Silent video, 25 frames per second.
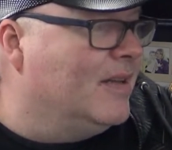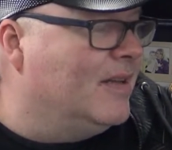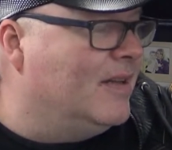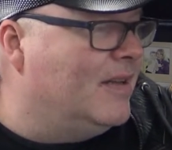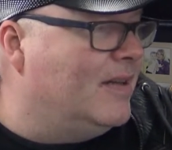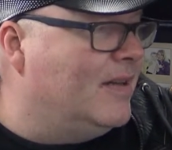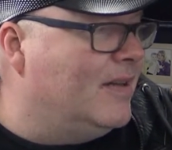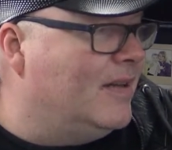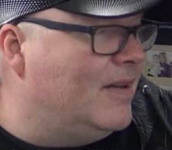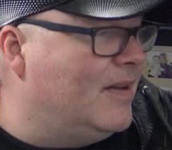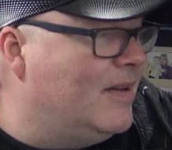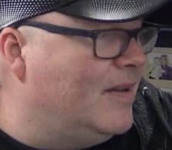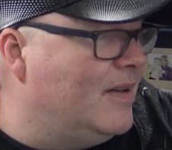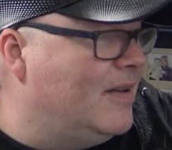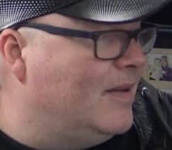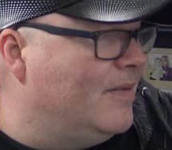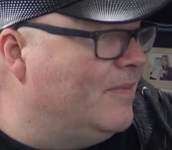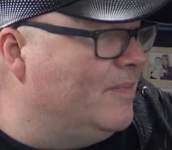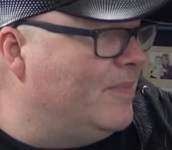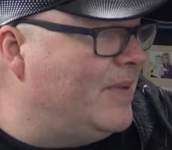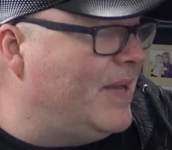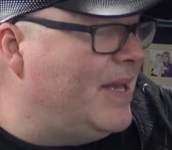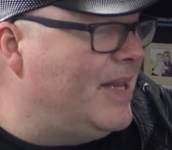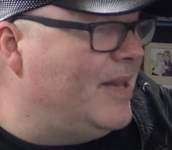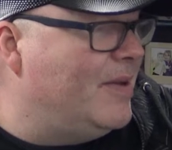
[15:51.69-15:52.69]

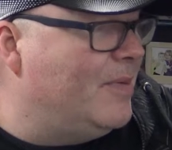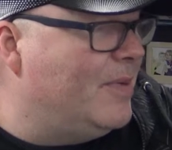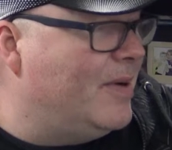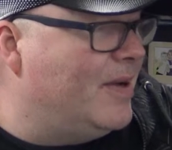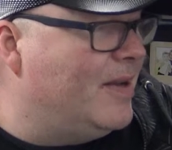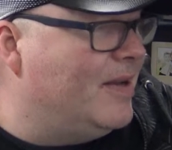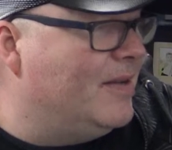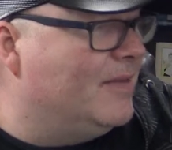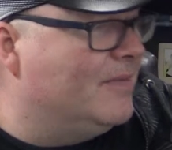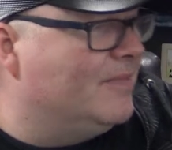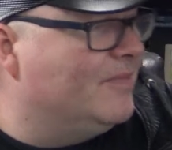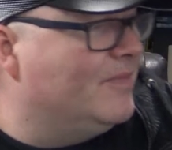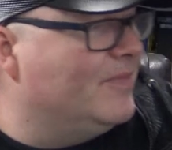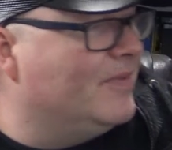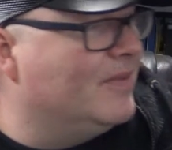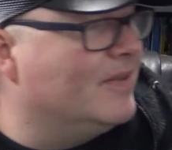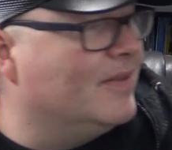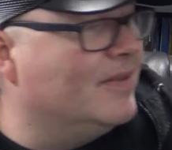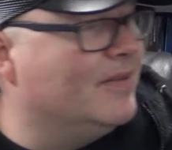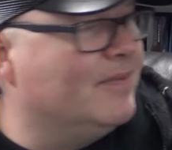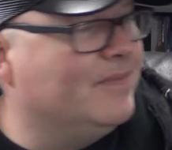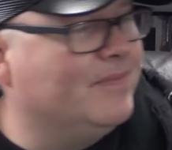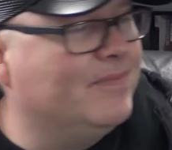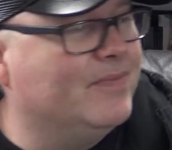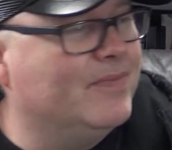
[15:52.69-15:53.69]
But anyway,
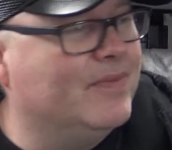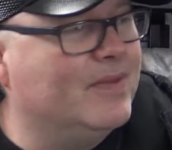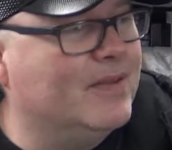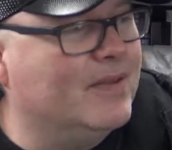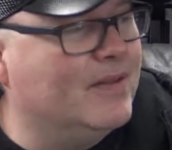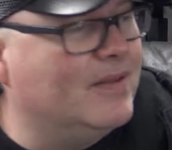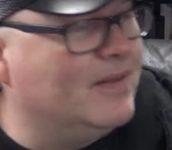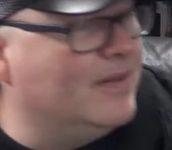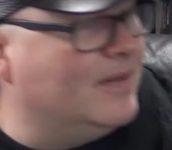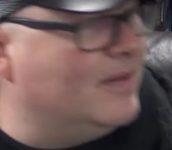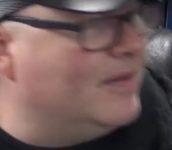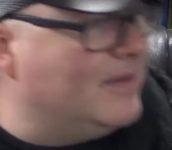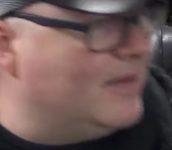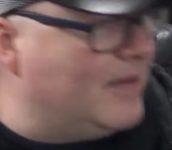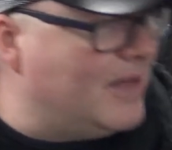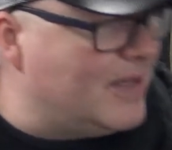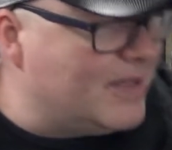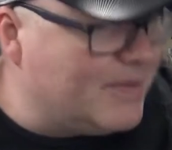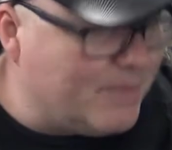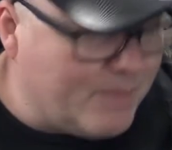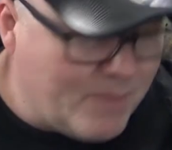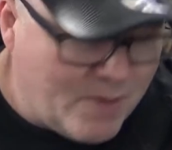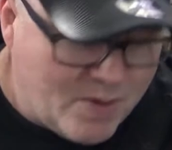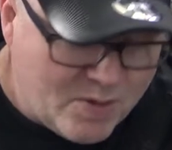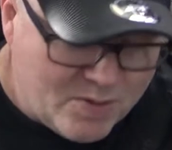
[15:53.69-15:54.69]

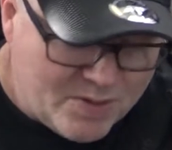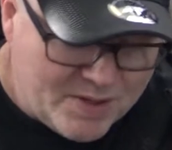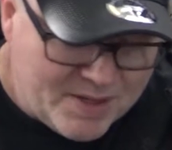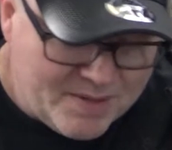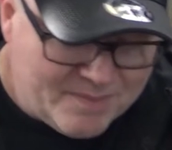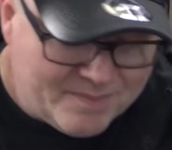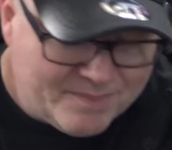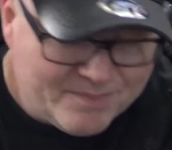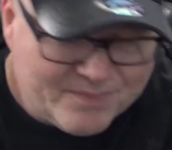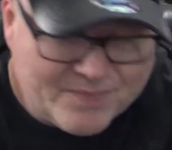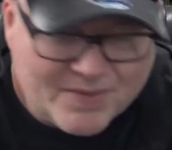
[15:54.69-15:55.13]
this moaning.